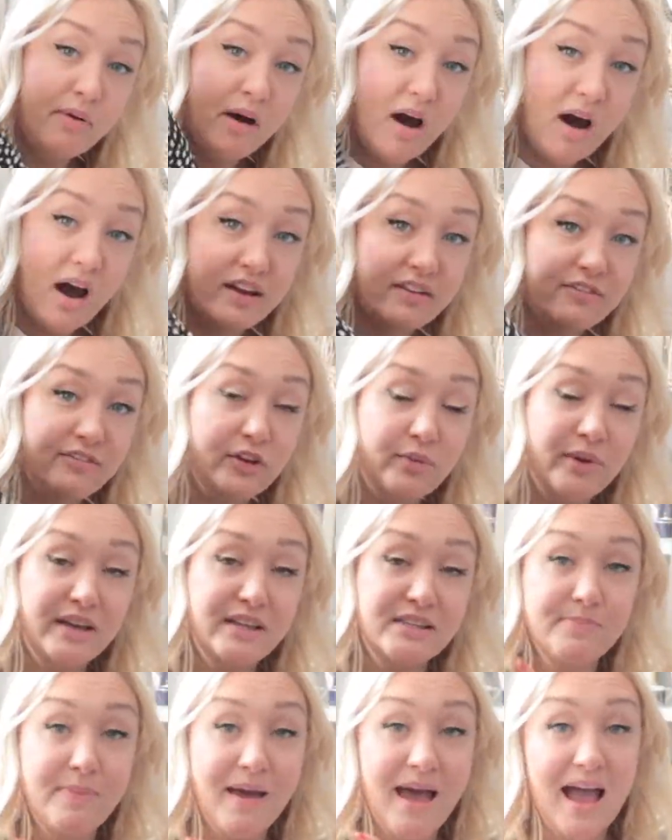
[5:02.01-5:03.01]
bought a few
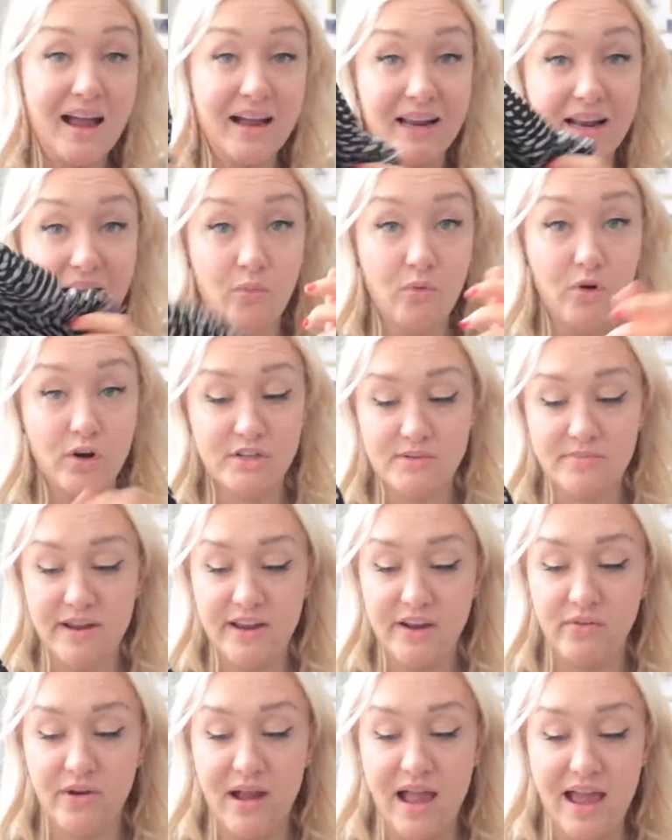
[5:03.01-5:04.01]
weeks back and I wore to
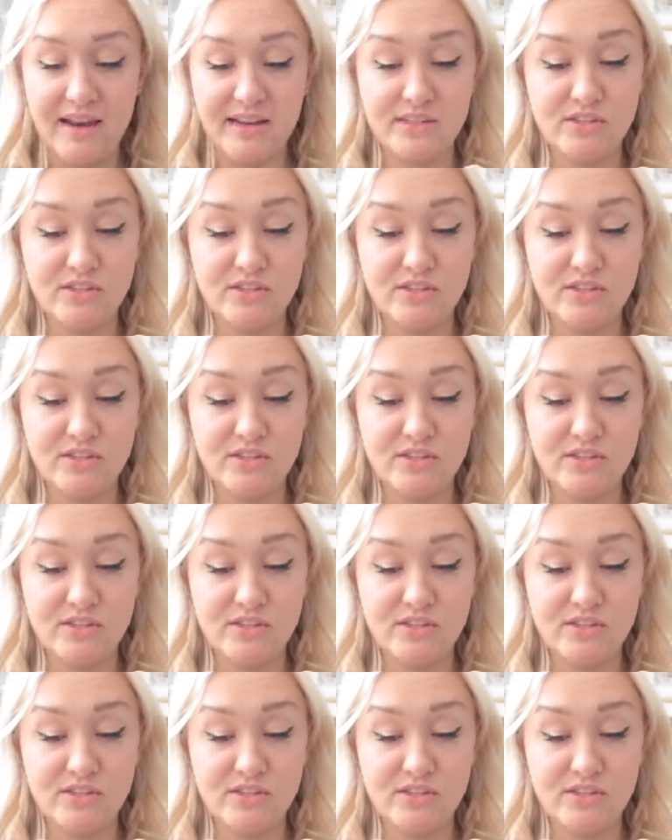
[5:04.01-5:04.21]
my grad.